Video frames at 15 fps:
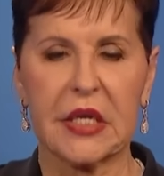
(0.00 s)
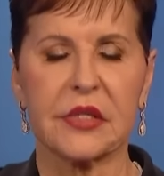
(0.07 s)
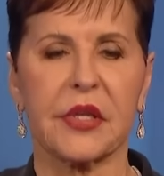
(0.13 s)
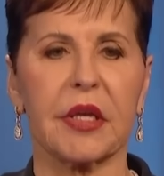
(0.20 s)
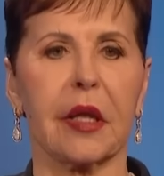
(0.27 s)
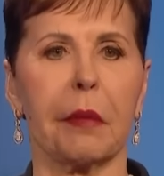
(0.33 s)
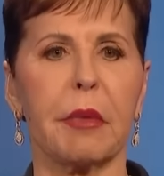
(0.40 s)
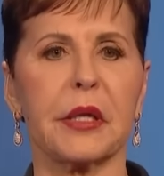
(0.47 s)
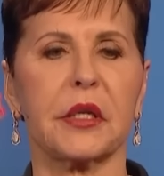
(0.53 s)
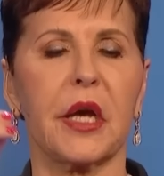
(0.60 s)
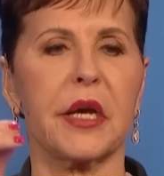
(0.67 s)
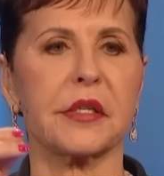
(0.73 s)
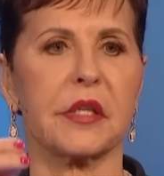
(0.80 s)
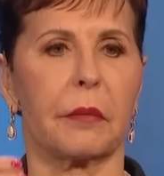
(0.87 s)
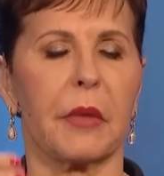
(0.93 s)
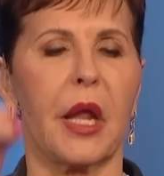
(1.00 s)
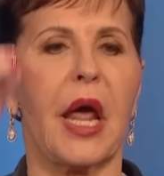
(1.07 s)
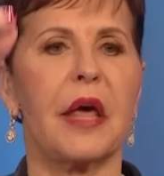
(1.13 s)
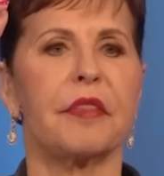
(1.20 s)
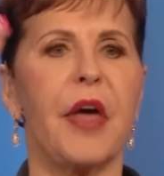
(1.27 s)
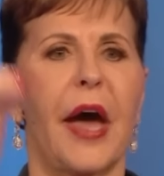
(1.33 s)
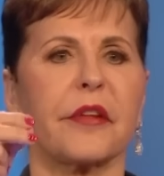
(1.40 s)
See, let me tell you something.
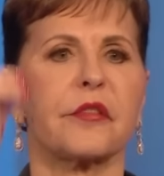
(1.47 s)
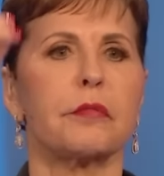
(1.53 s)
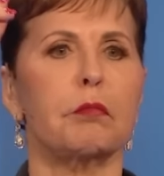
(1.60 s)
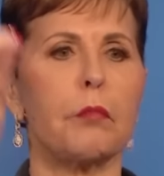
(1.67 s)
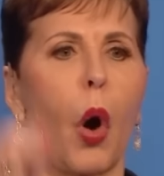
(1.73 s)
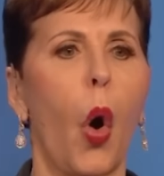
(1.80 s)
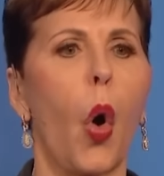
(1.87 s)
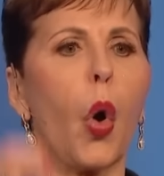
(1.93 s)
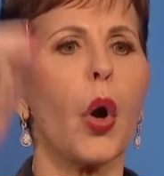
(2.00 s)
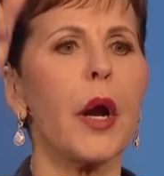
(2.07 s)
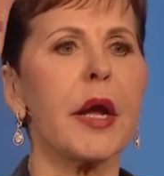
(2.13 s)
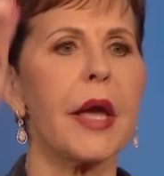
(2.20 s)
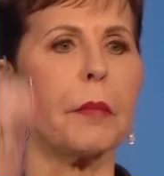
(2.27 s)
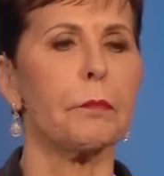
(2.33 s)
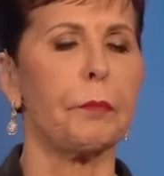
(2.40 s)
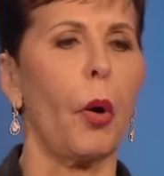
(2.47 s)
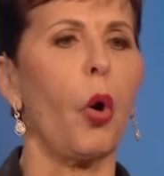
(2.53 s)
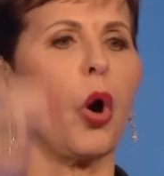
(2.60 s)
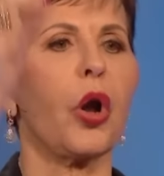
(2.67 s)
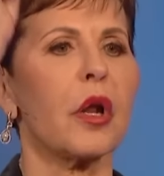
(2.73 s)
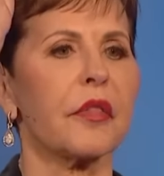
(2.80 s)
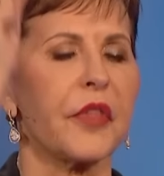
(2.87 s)
That's more
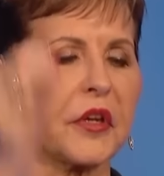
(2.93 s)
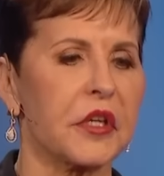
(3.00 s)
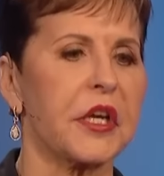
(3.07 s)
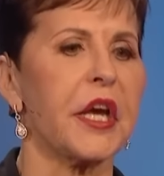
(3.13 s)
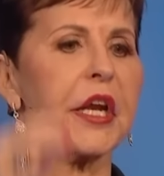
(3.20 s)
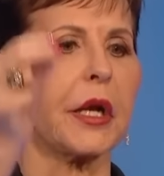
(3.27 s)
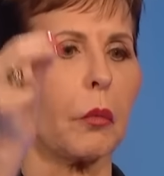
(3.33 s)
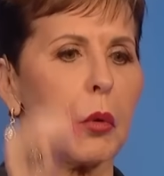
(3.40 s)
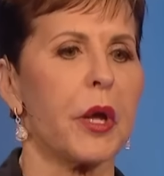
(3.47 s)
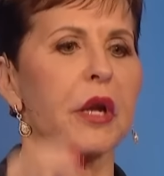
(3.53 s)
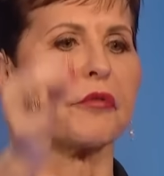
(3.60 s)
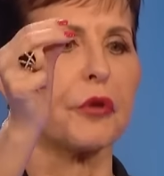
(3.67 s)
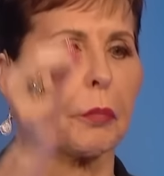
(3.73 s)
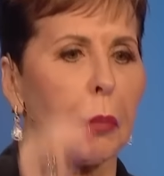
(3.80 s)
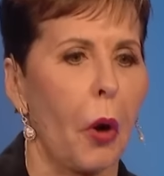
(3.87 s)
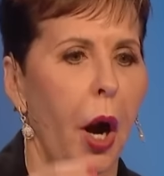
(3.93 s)
important than getting rid of your